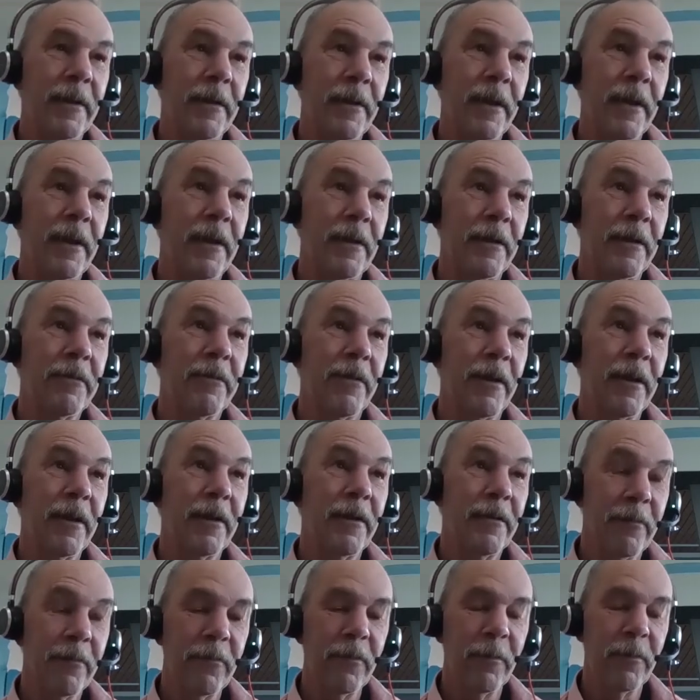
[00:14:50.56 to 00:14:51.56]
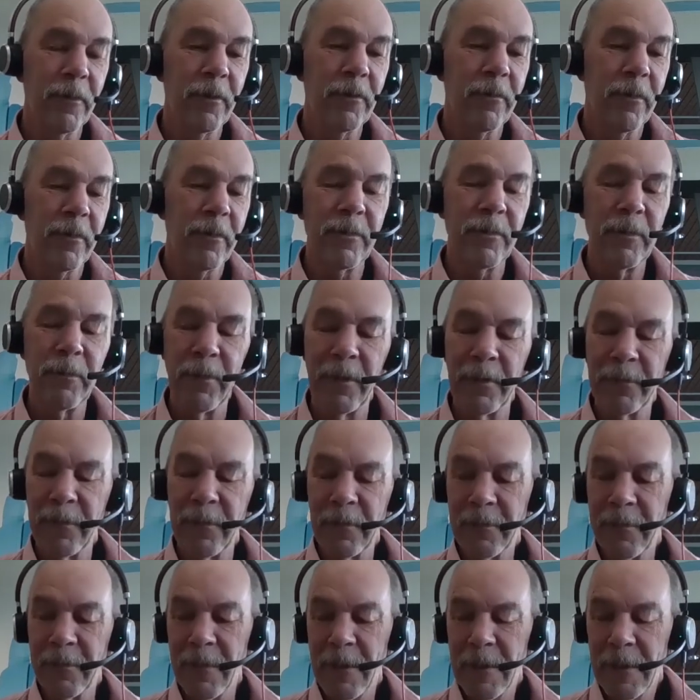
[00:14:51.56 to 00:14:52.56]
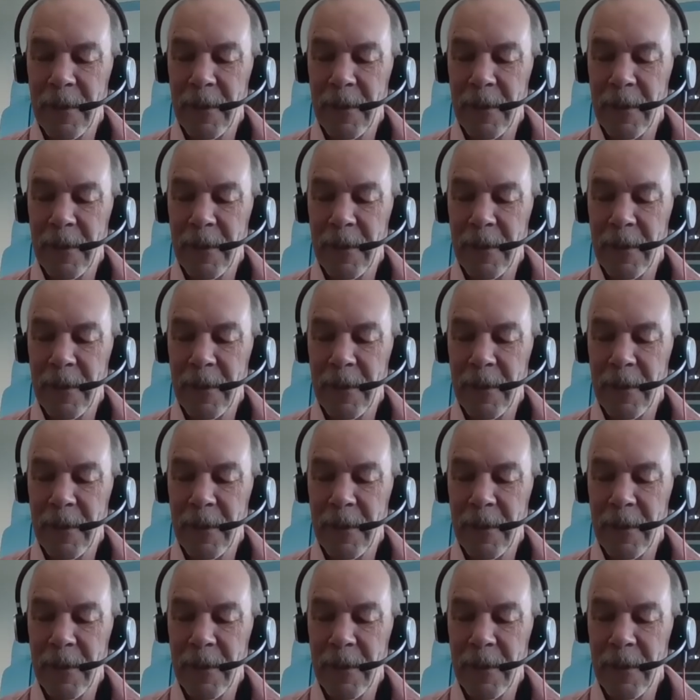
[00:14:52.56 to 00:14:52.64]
is a consumer-driven business,